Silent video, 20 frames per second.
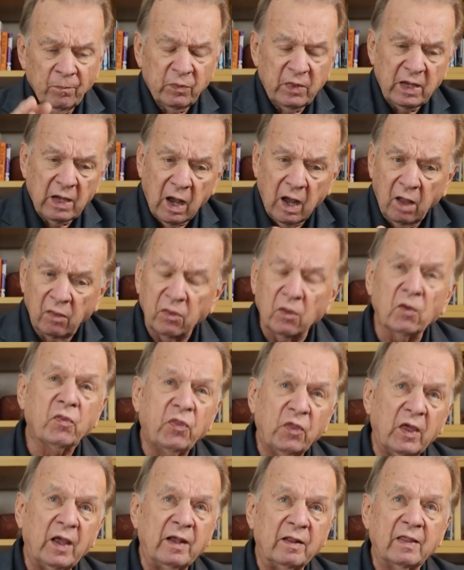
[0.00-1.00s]
The other
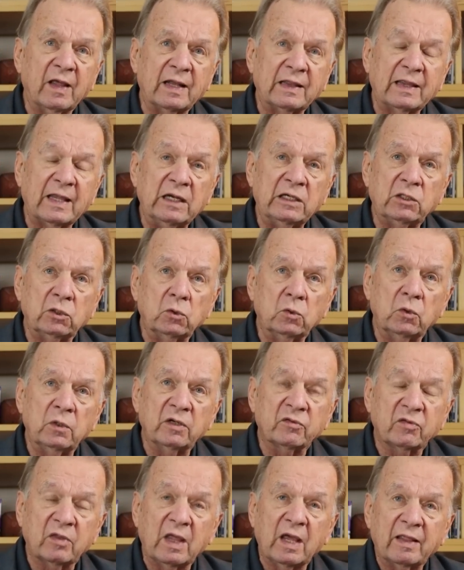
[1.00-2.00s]
thing that they do
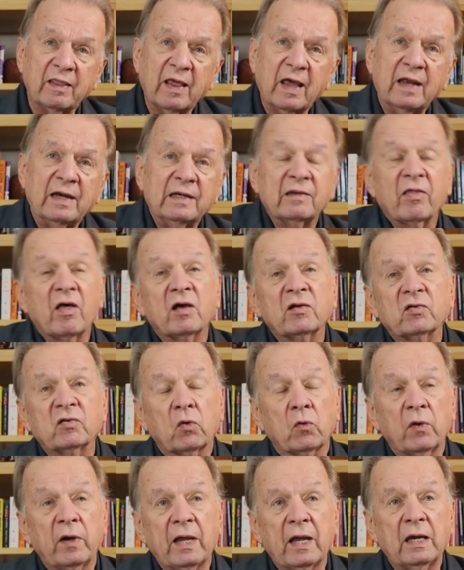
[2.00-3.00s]
is they then thus
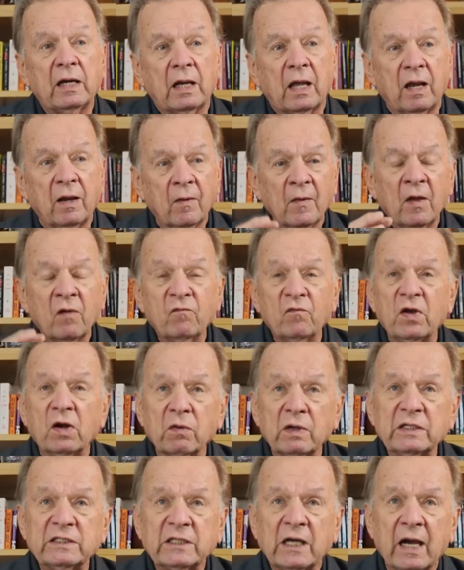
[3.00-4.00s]
create a
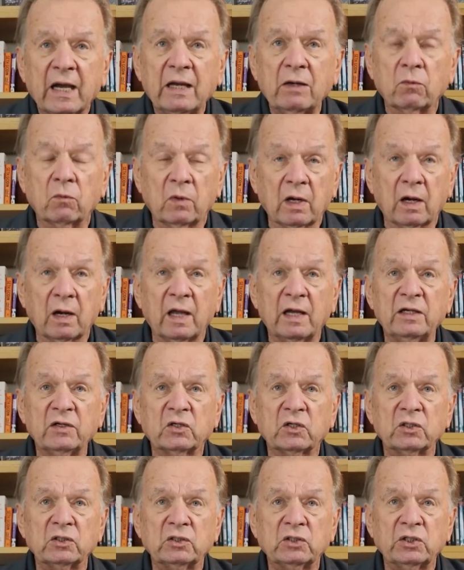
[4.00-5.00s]
very tight
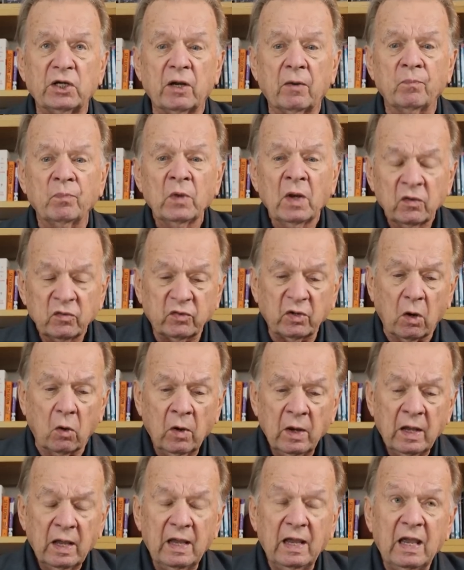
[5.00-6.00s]
relationship.
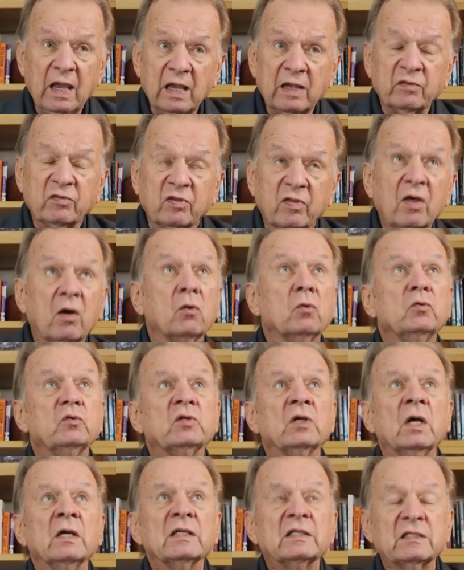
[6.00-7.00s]
So as
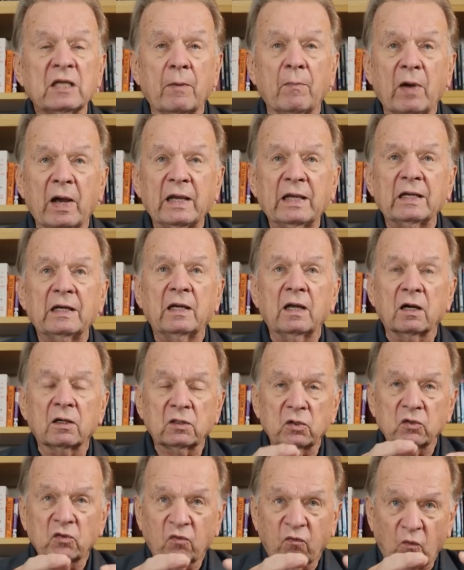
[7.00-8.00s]
those
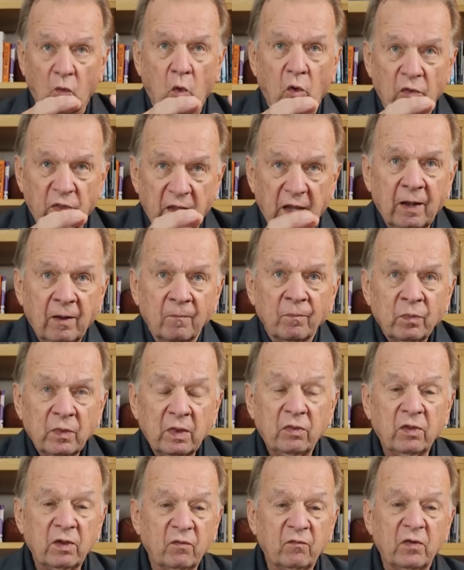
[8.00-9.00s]
semiconductors for the
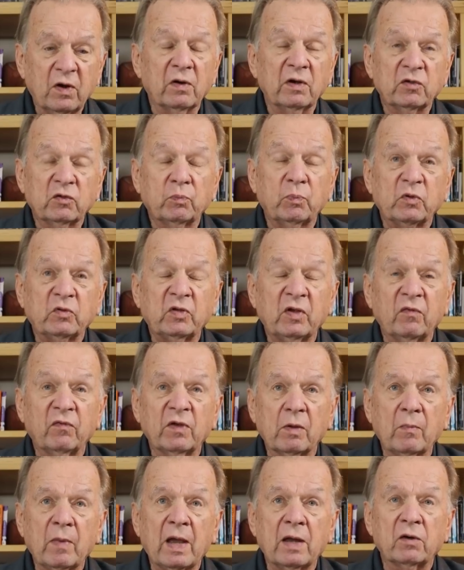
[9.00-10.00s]
very
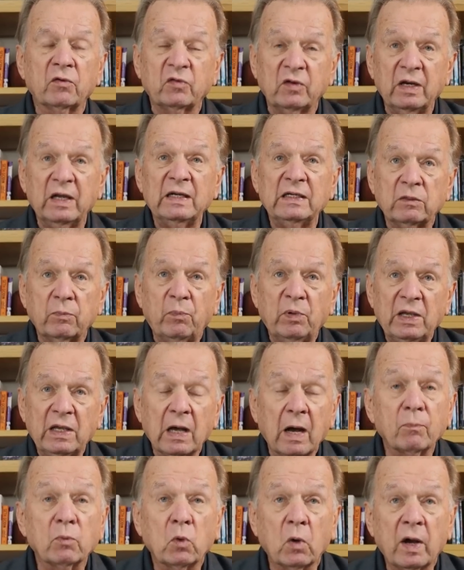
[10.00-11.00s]
specific matters need to be
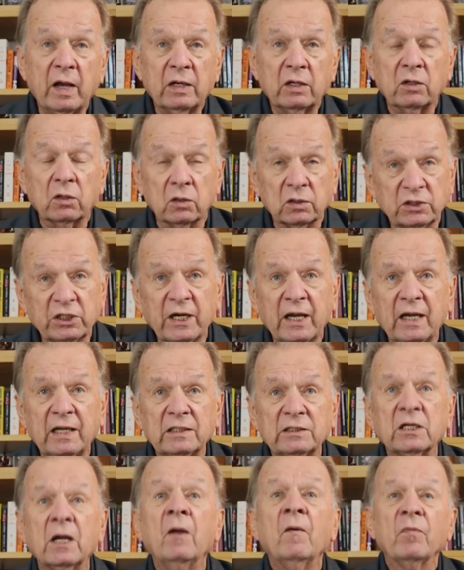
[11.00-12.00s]
upgraded or
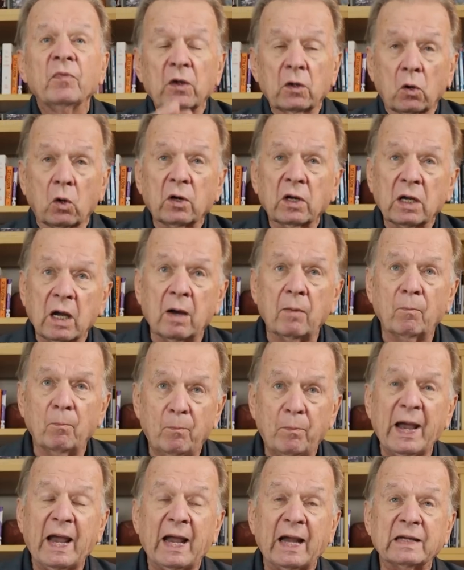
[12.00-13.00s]
changed, they're going to come
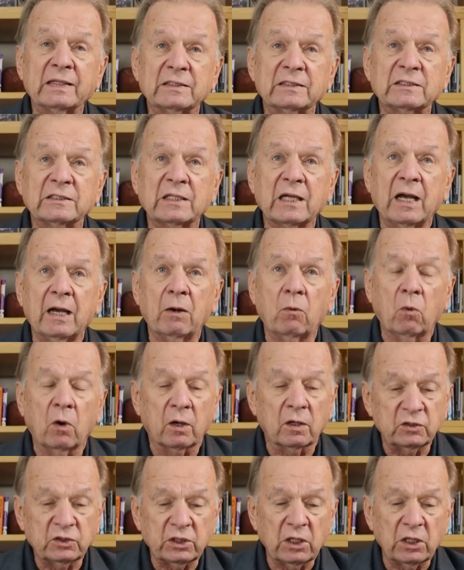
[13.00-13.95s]
back to Skywater.